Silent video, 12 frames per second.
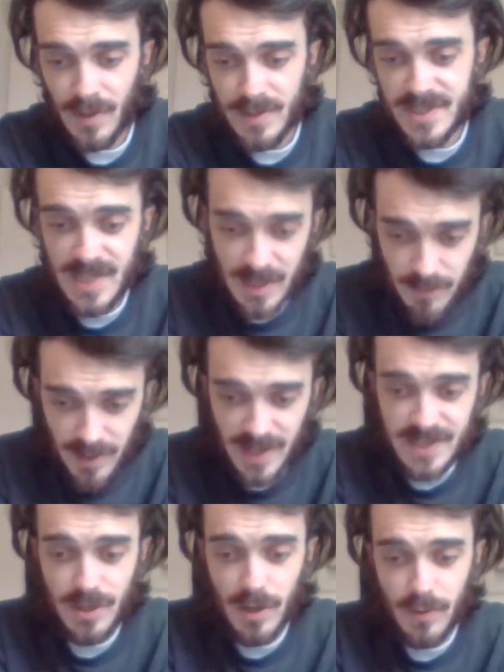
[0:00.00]
Second
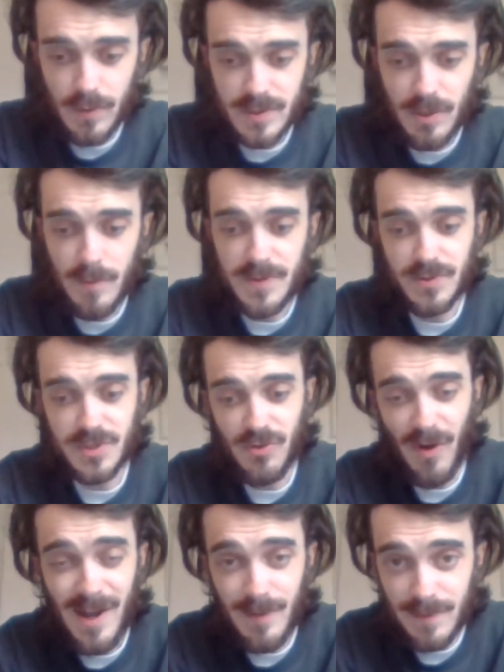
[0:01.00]
place all time is
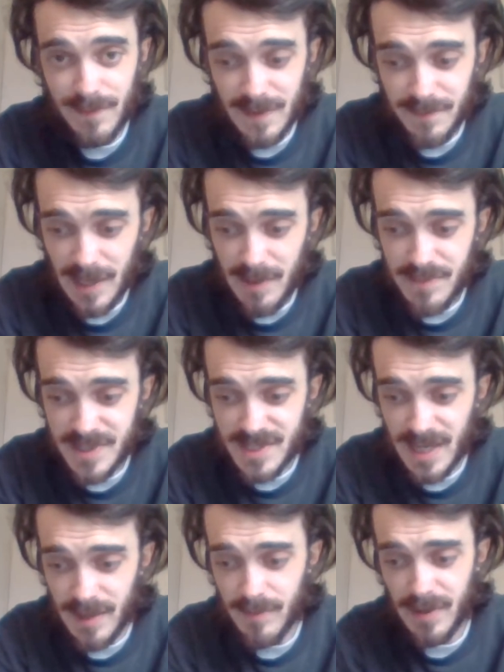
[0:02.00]
Australia with
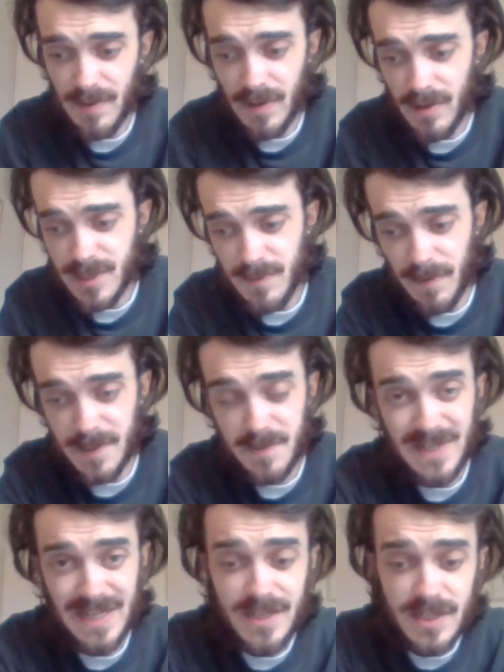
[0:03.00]
15%, but in the last month it's
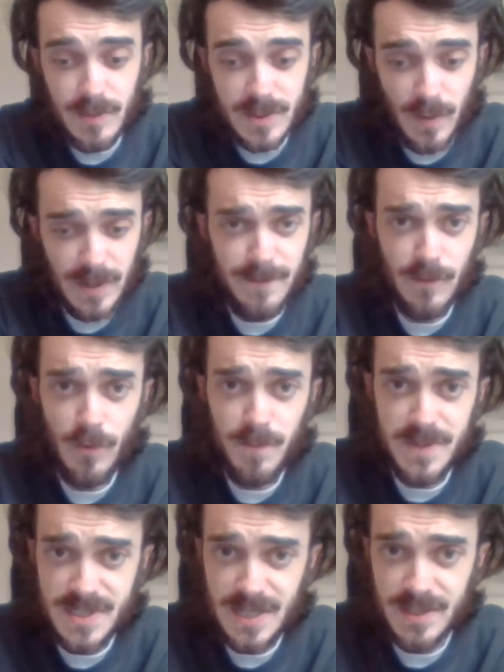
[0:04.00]
been India with 24%.
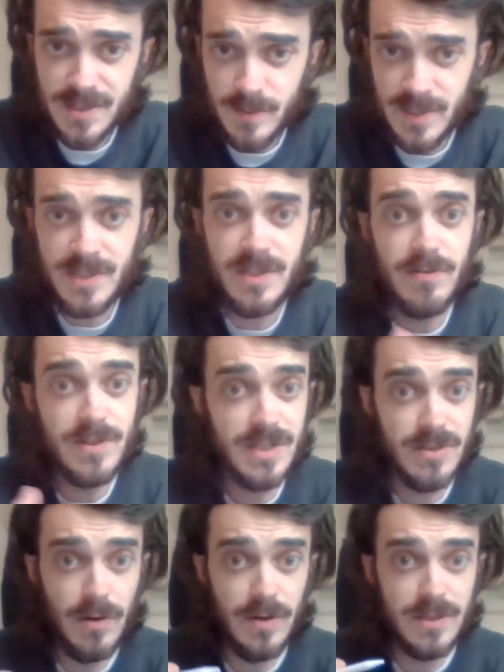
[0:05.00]
So India has
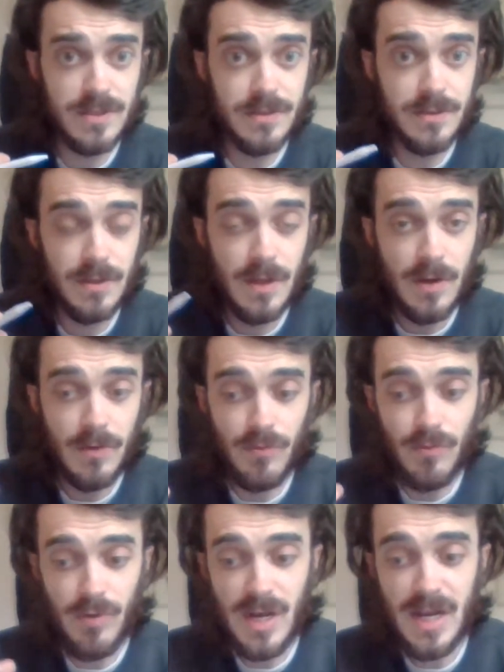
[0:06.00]
started to
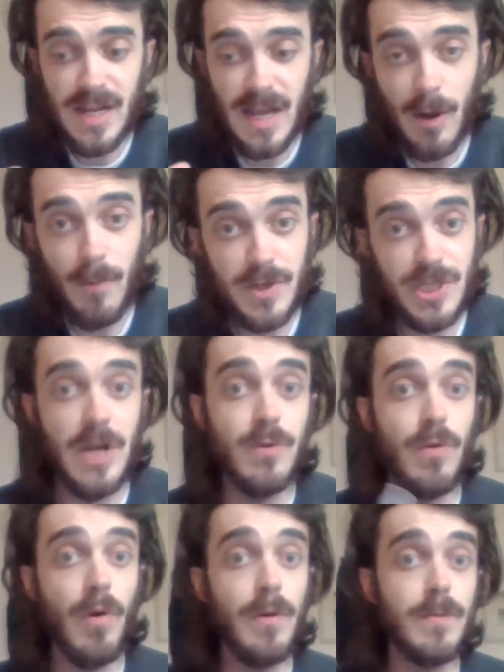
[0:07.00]
really help the channel
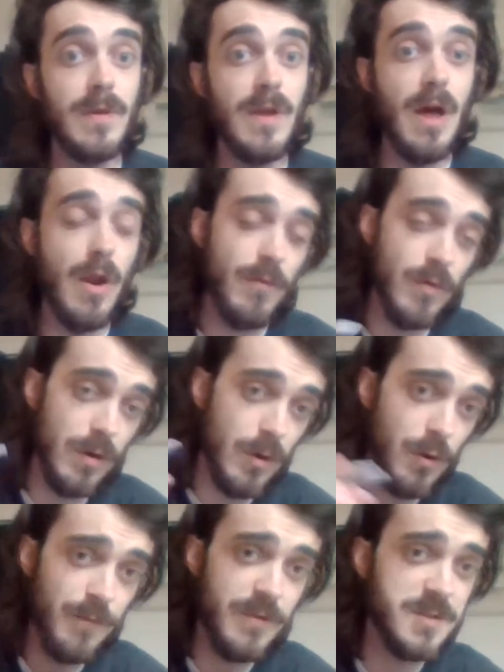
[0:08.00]
grow. And I've got a
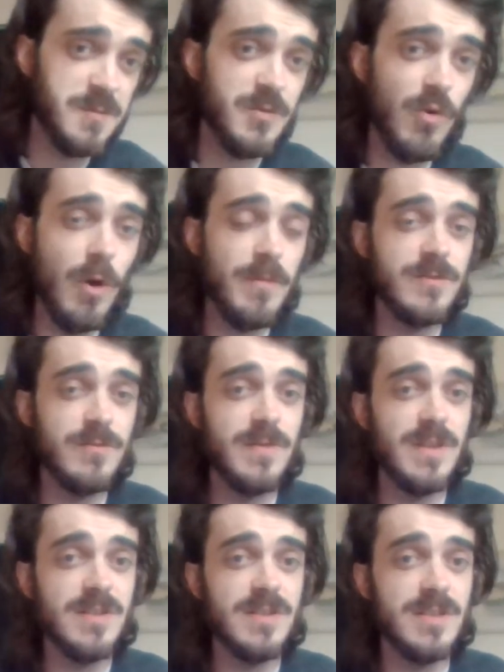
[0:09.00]
lot of new subscribers from
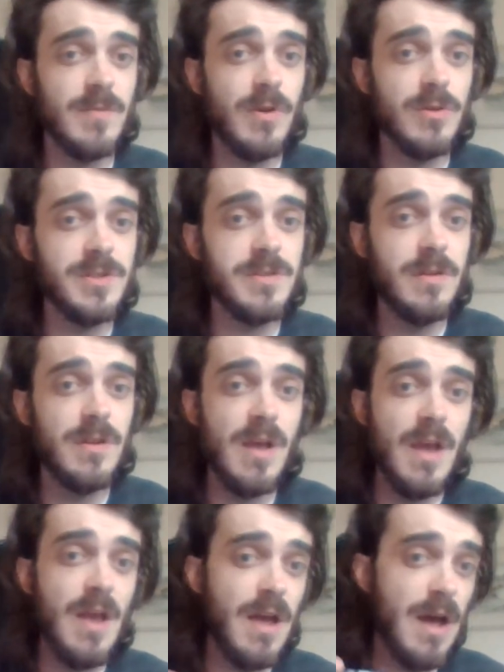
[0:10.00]
the Indian subcontinent,
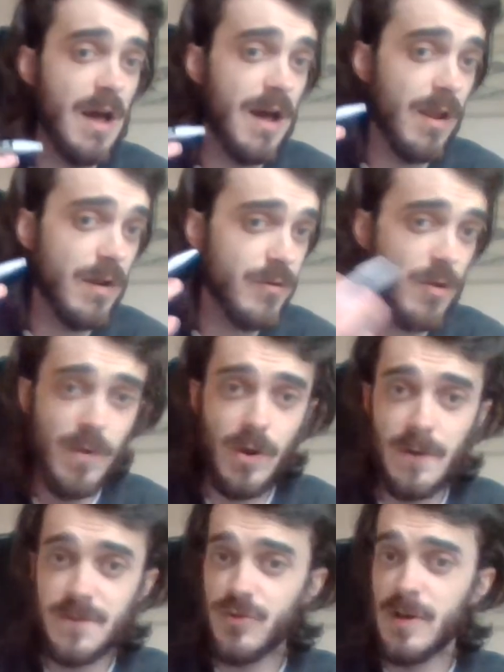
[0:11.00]
and I do my
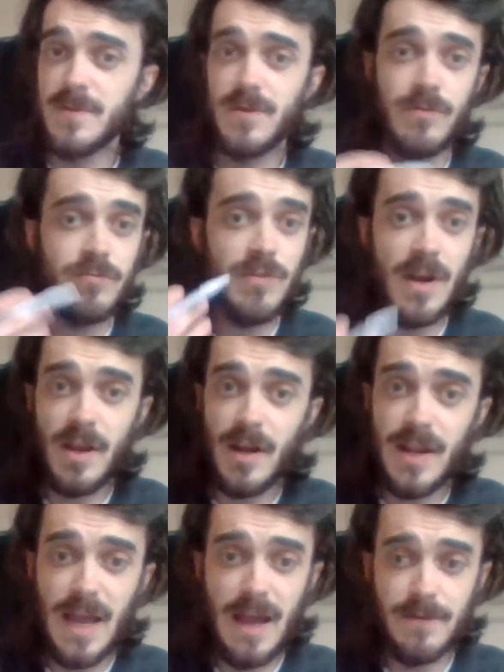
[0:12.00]
live streams and I
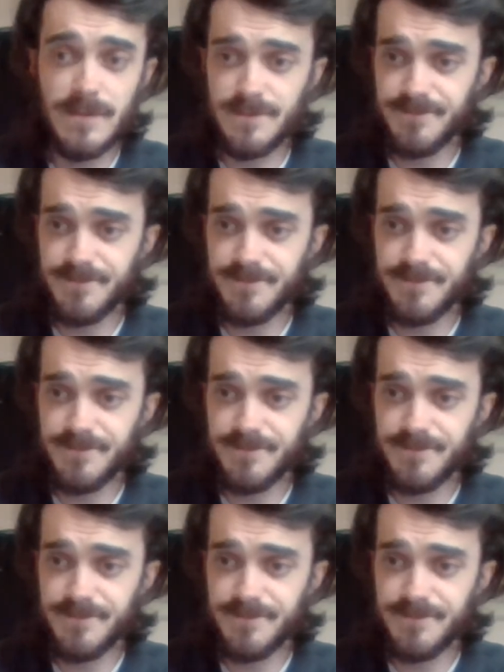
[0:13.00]
regularly have